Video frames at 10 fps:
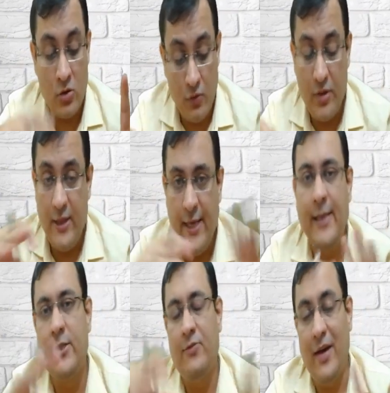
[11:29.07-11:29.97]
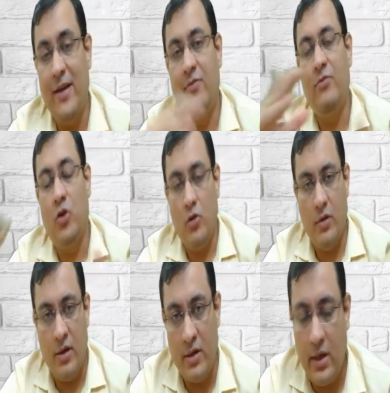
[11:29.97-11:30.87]
So with these five
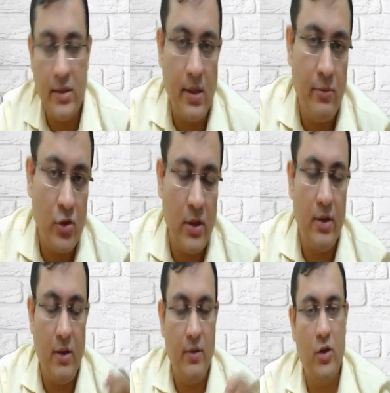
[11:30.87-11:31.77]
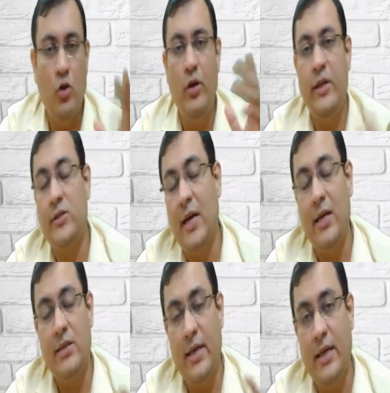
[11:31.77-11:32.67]
assumptions, our theory
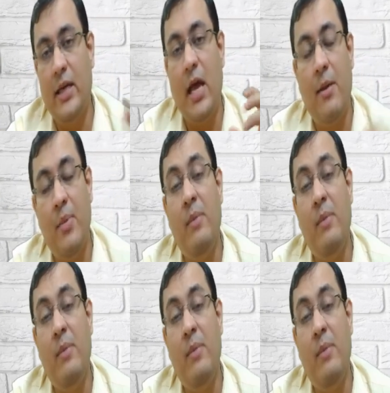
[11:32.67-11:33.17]
starts that it